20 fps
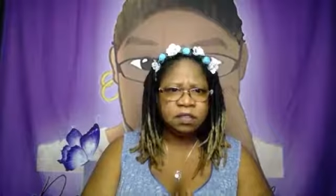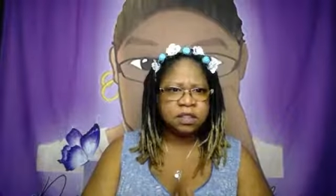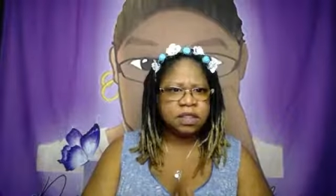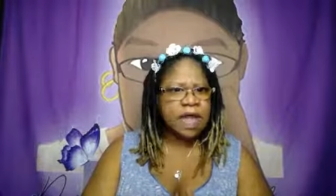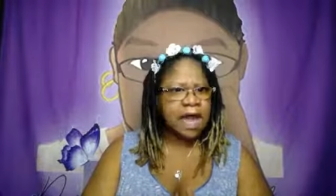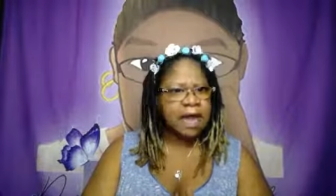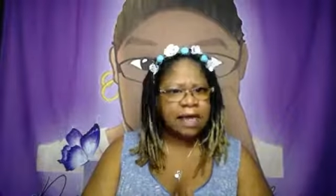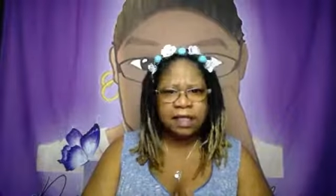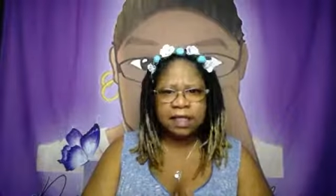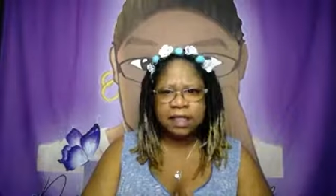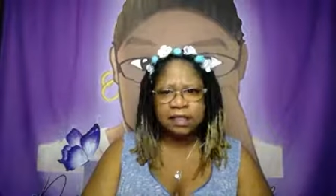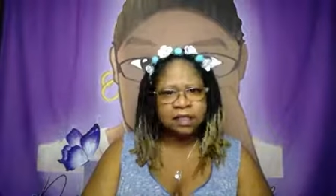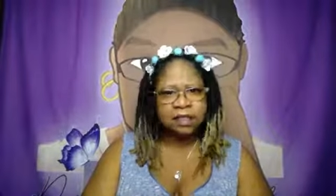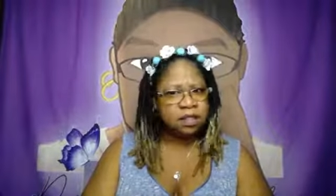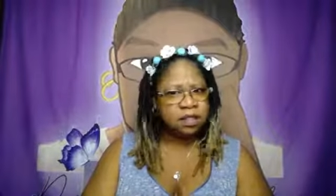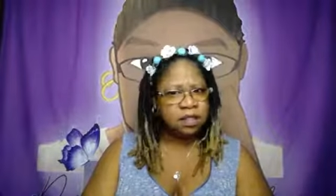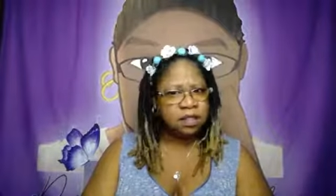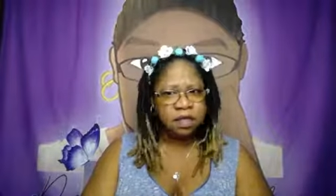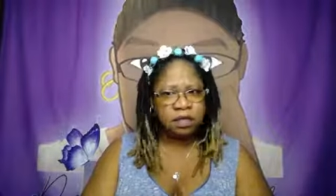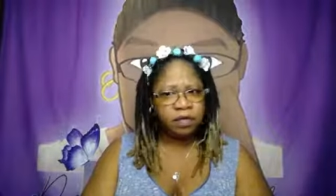not easy
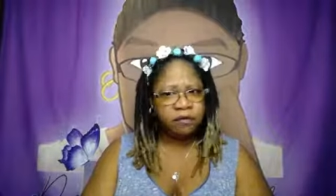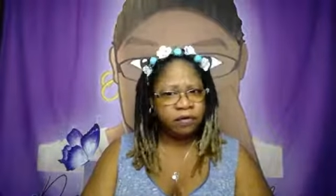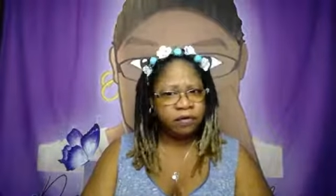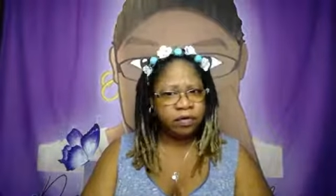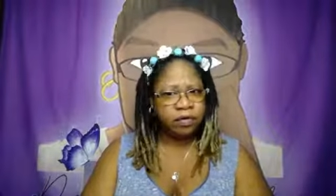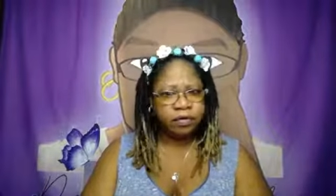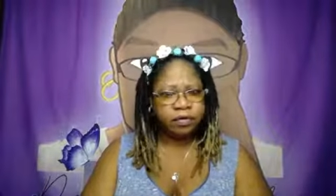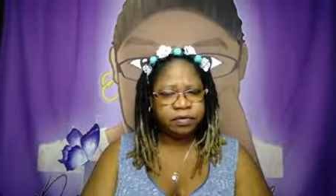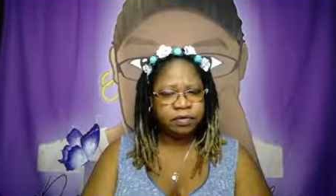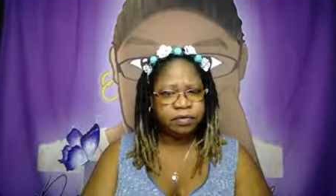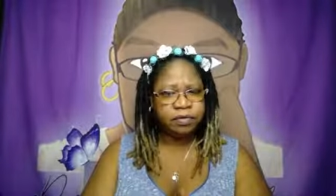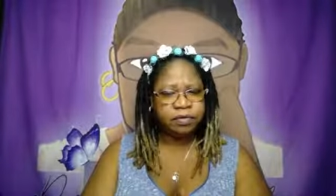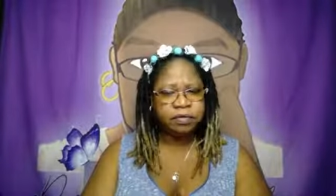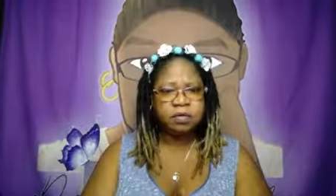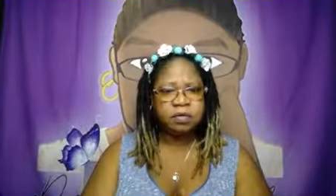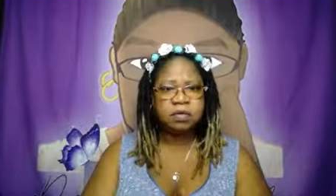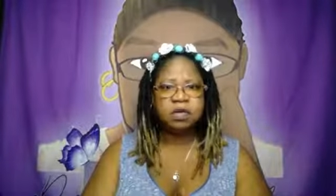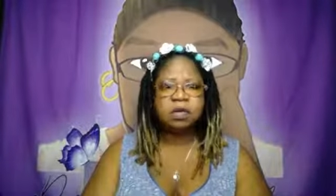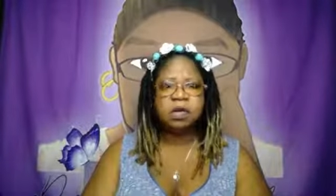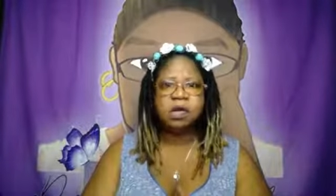to get over.
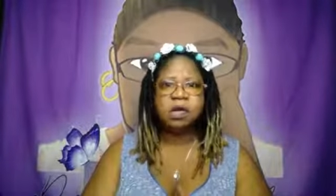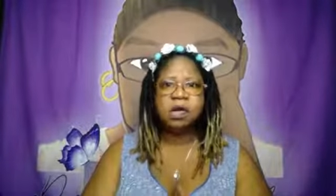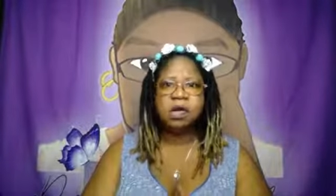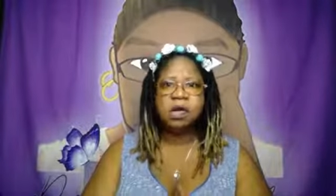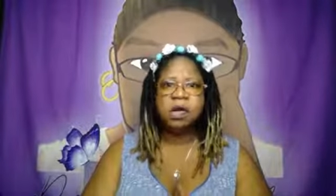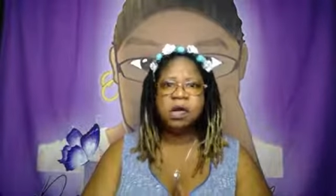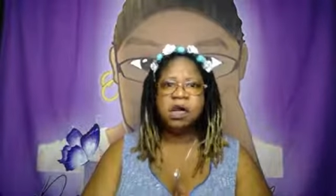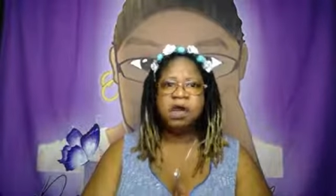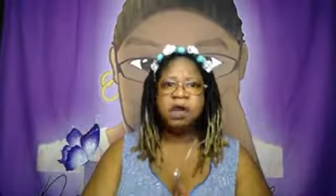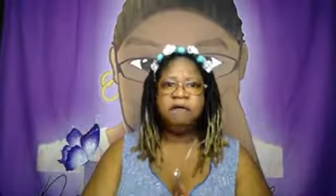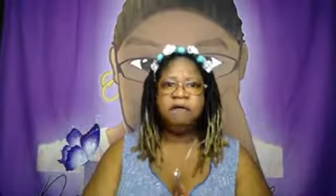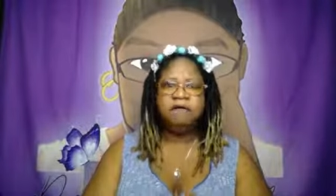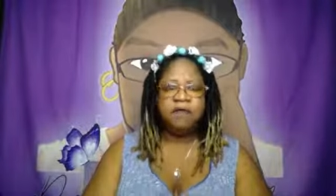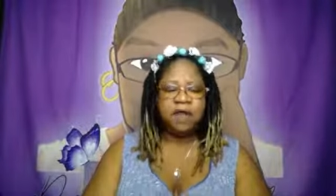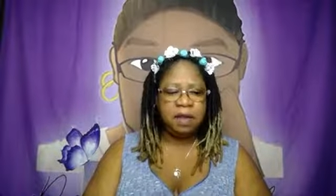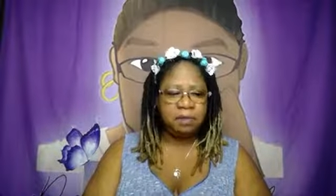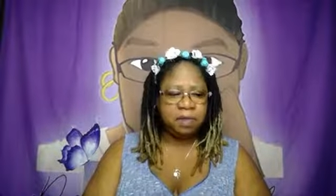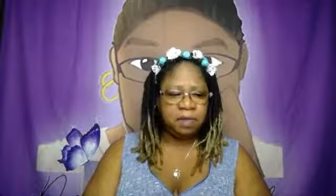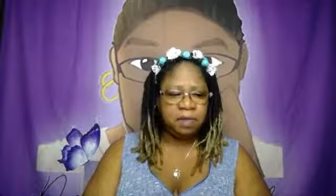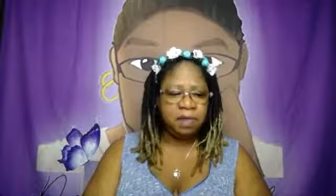
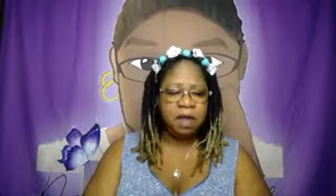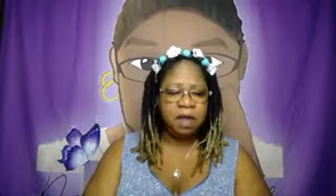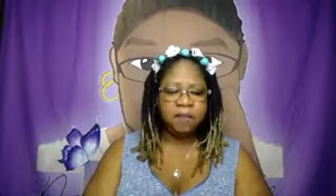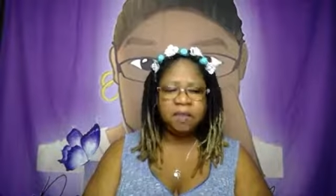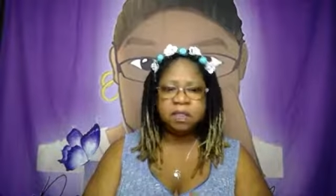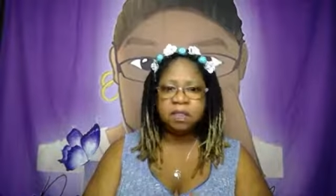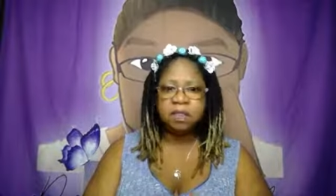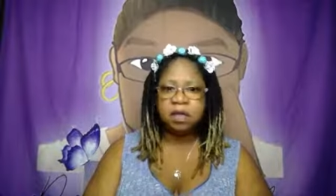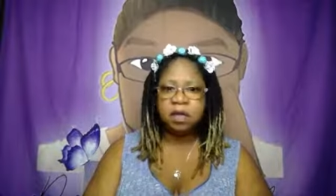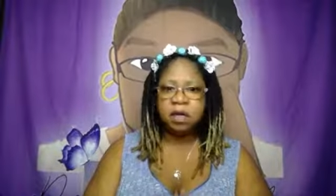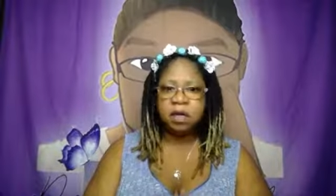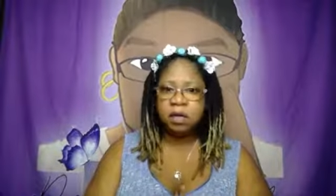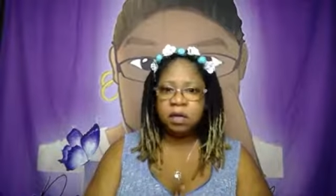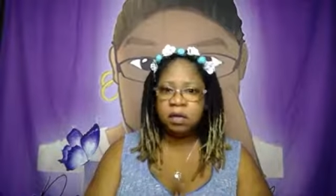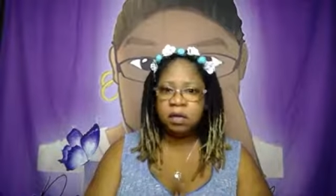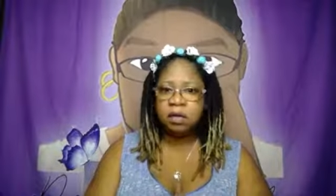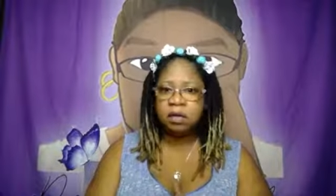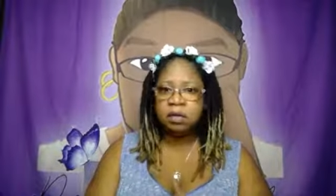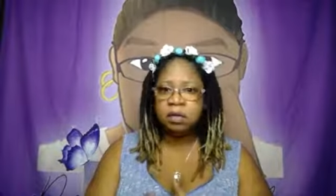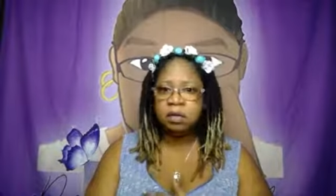Family members are
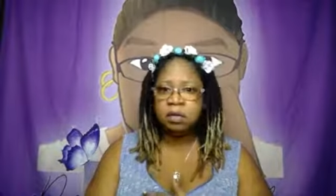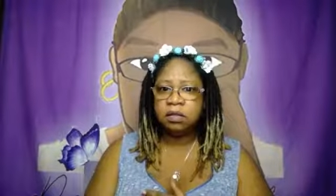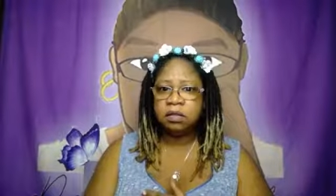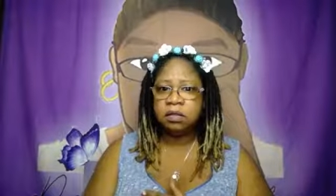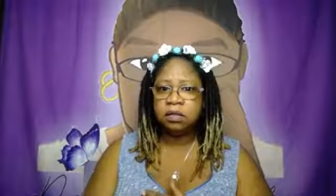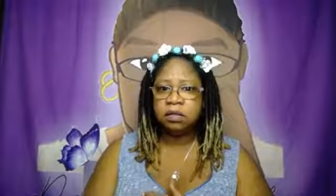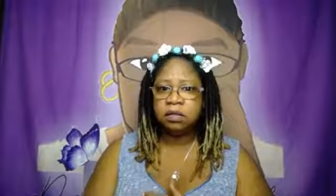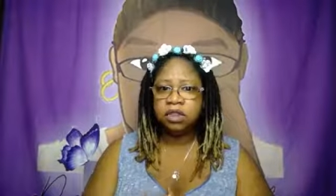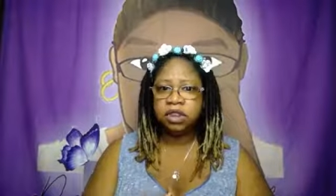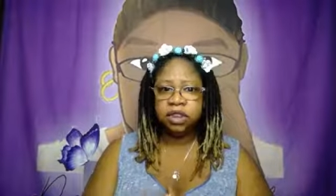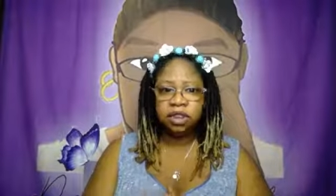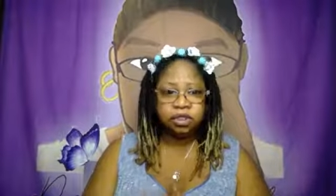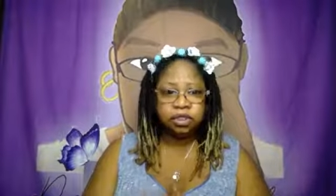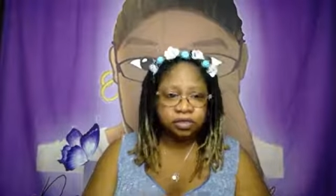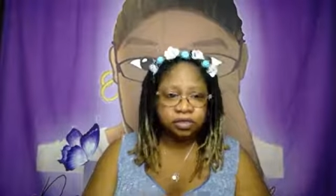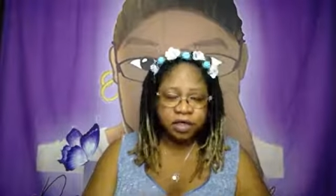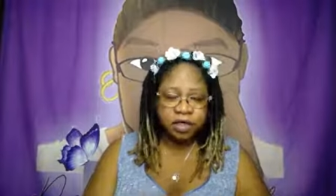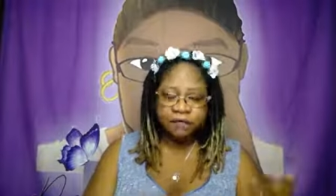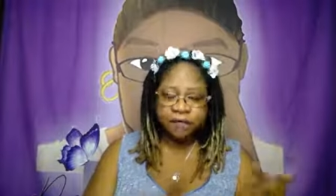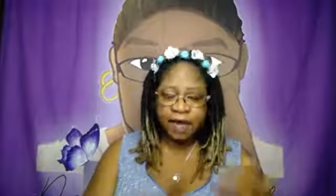hurt.
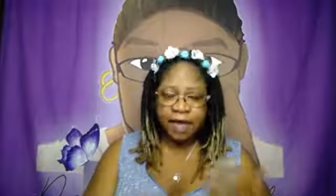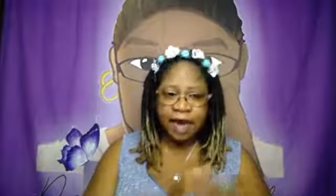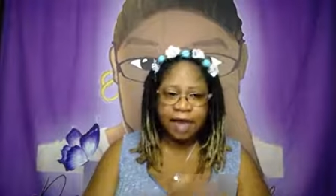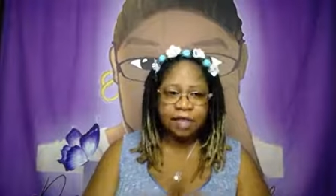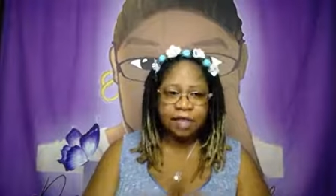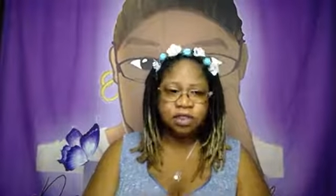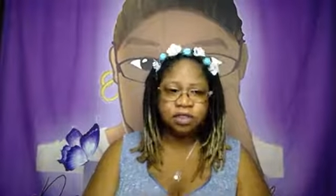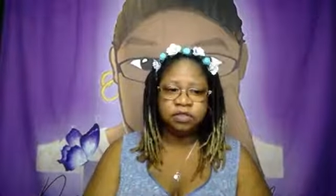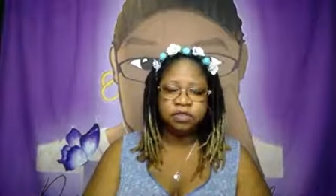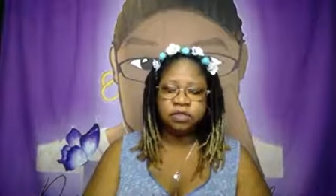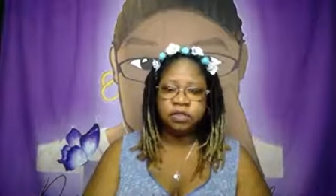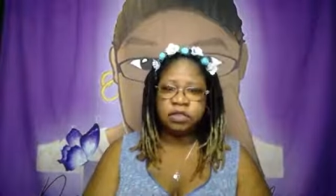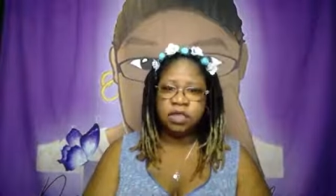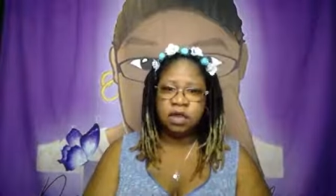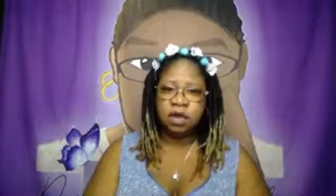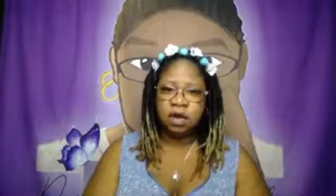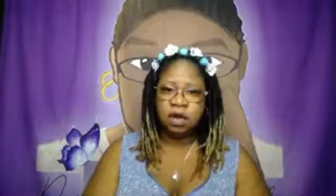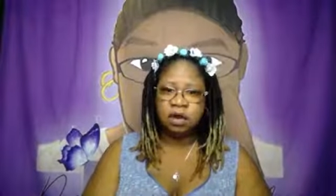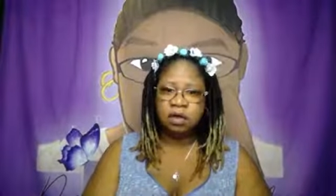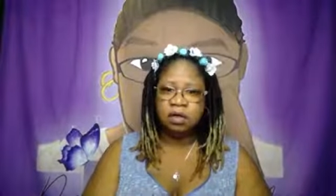Children, if they had children,
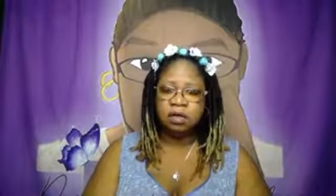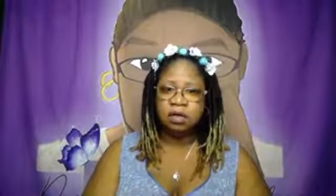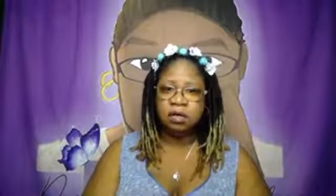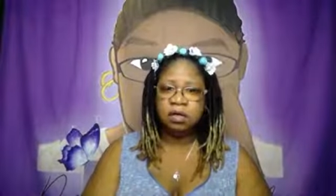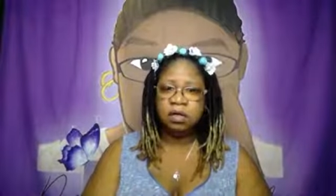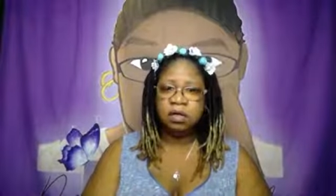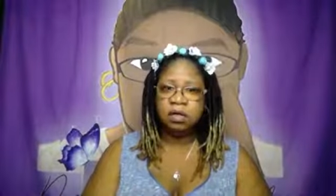they're hurt.